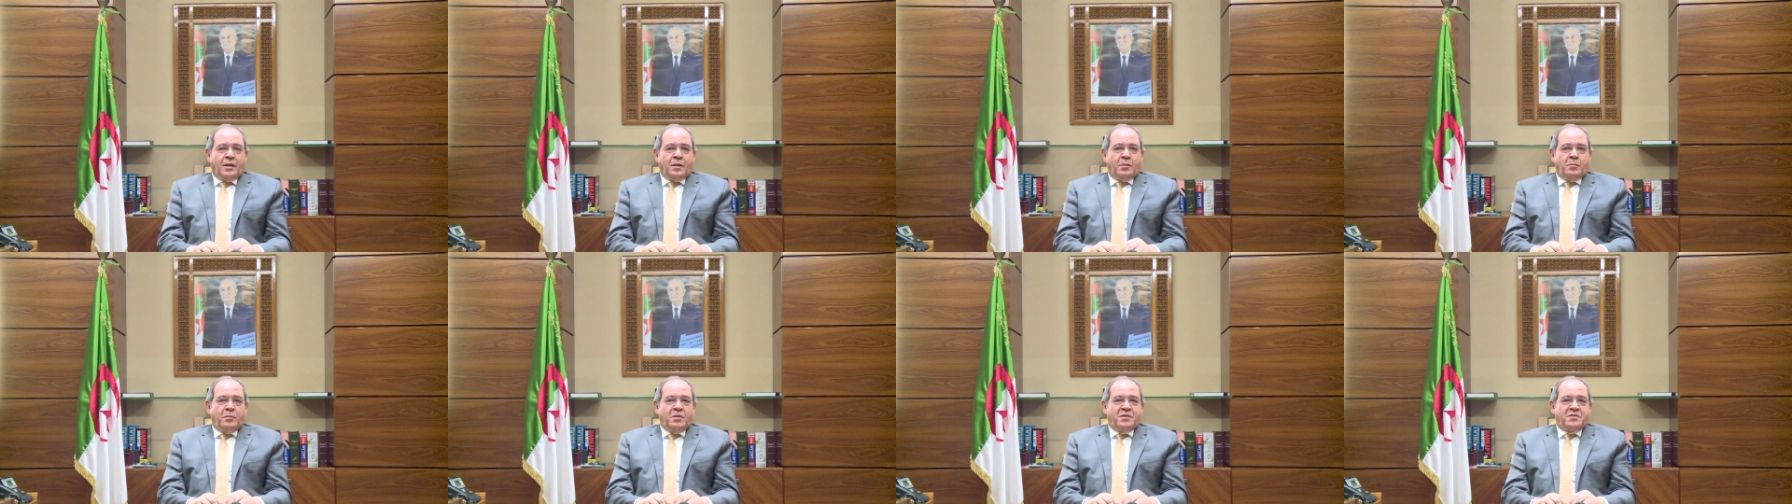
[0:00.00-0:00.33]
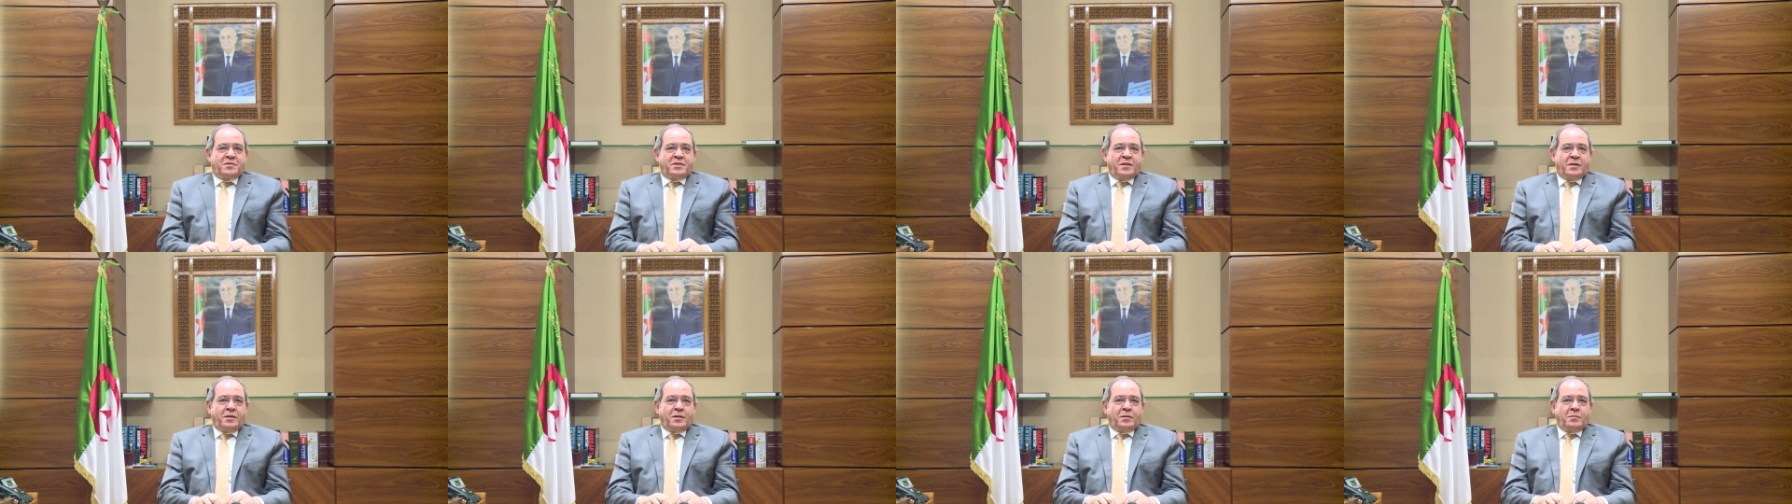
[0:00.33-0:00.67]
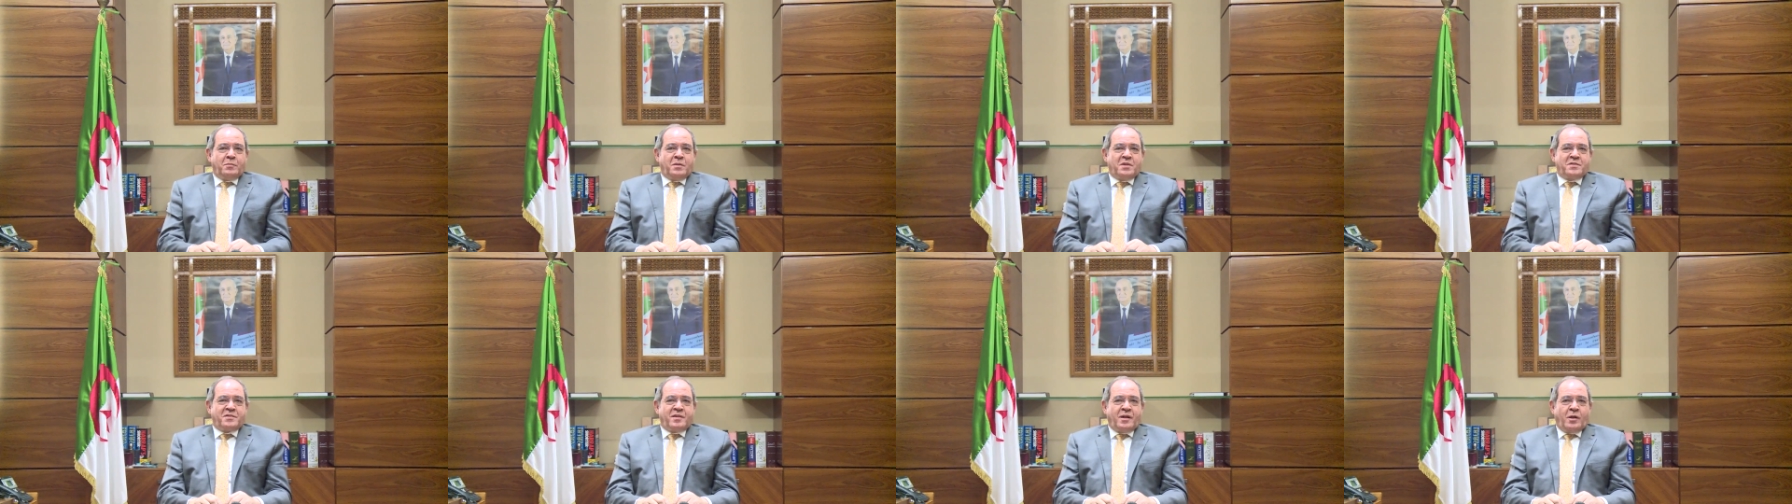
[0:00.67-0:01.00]
Mr.
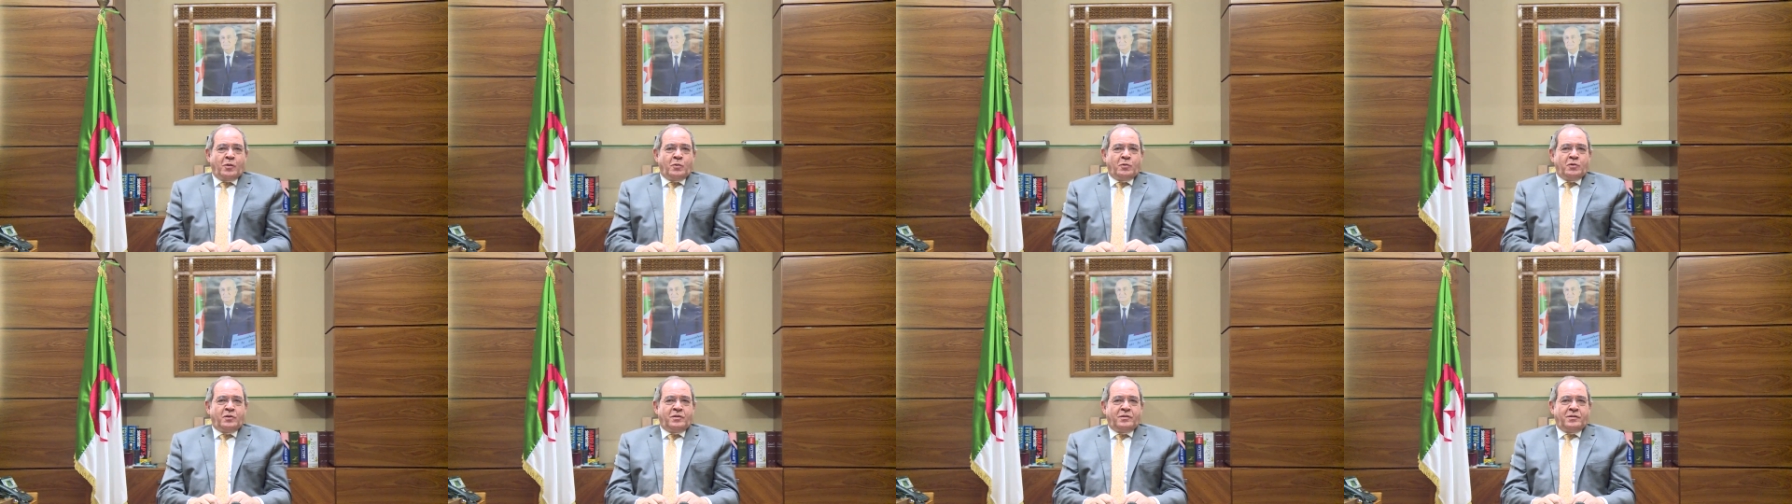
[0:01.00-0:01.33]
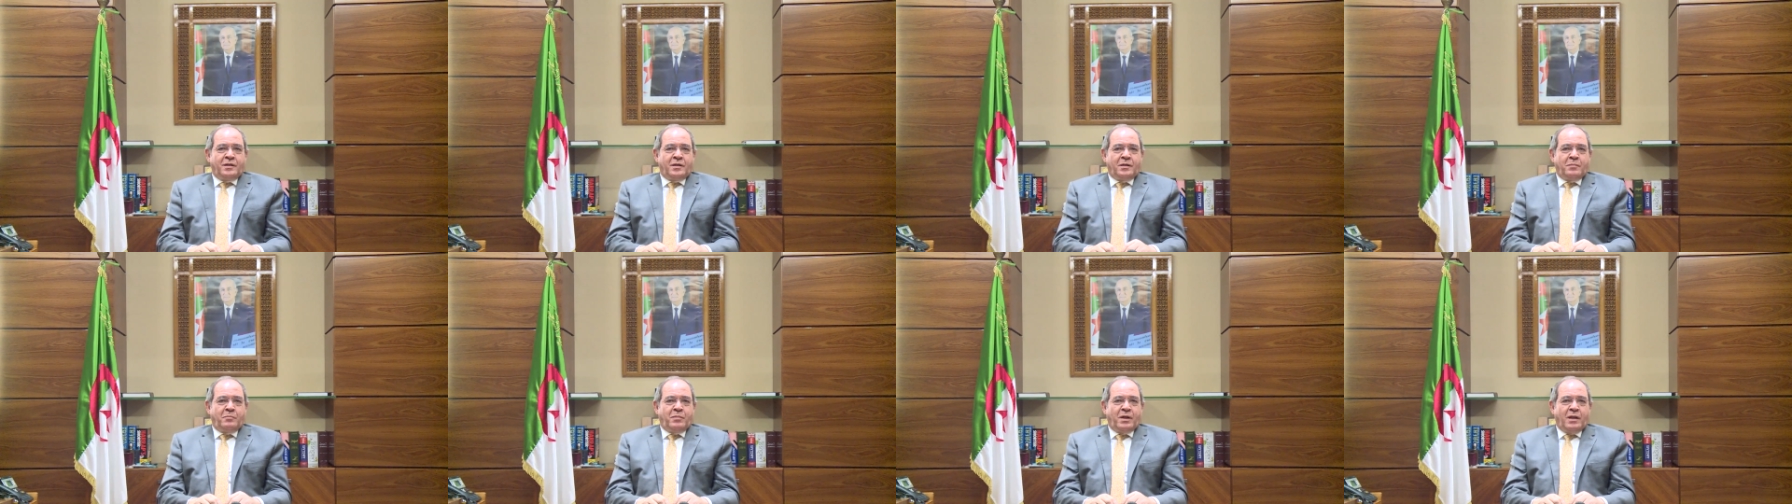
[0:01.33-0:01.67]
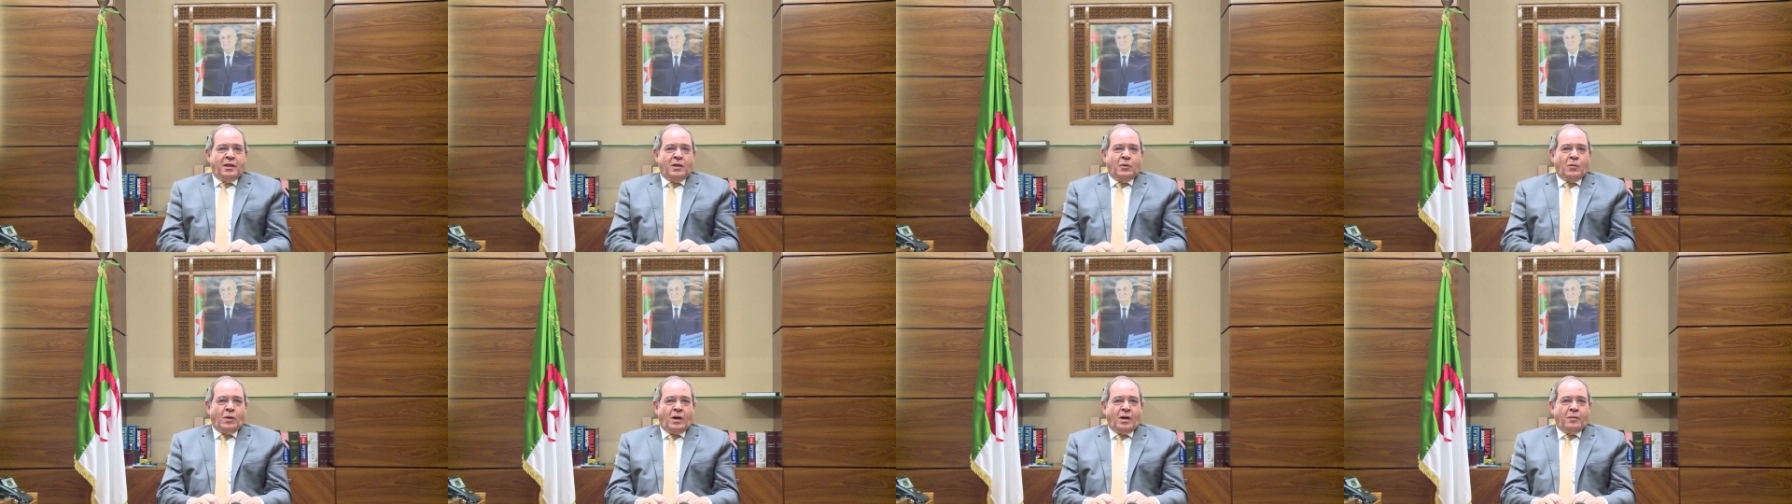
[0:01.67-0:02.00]
Messaoud uh,
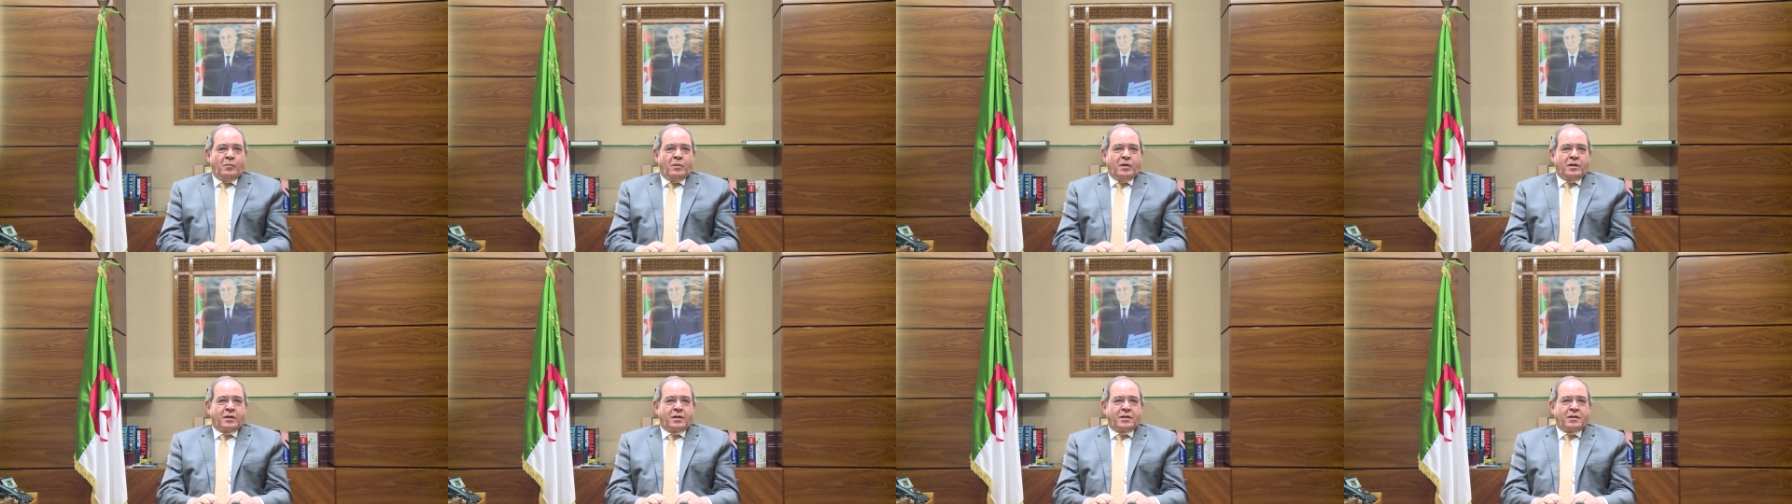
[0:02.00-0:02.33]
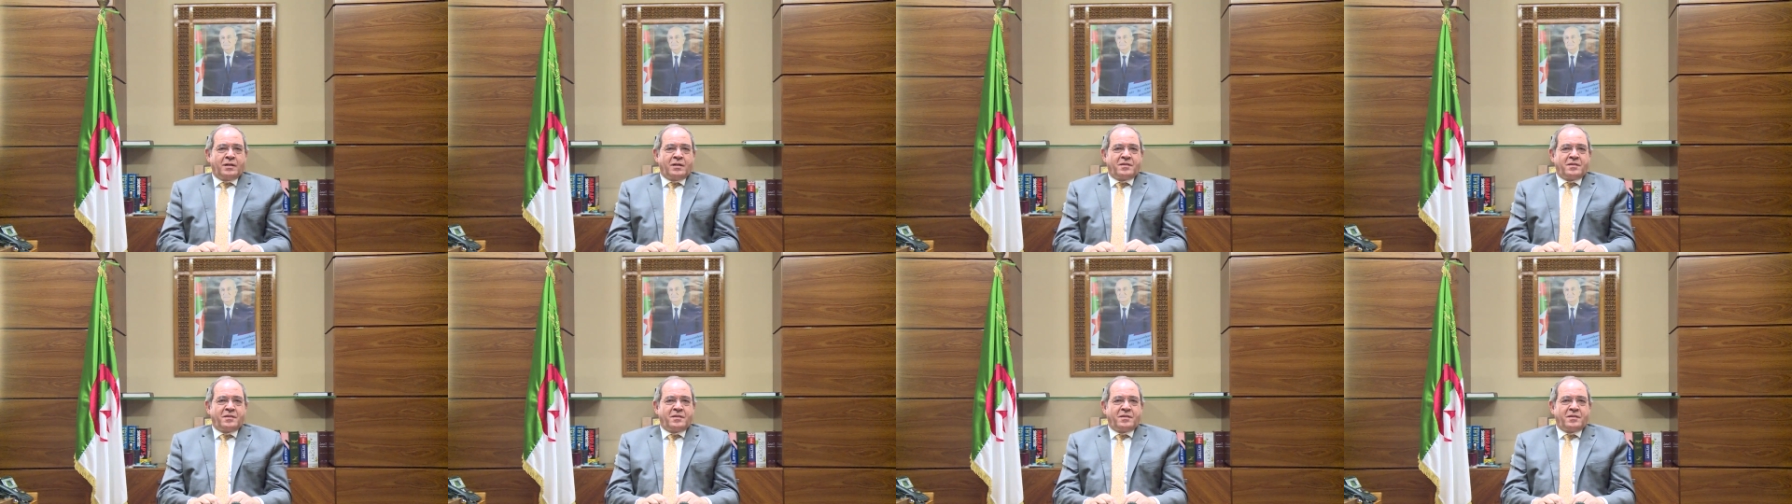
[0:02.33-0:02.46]
Baaliouamer,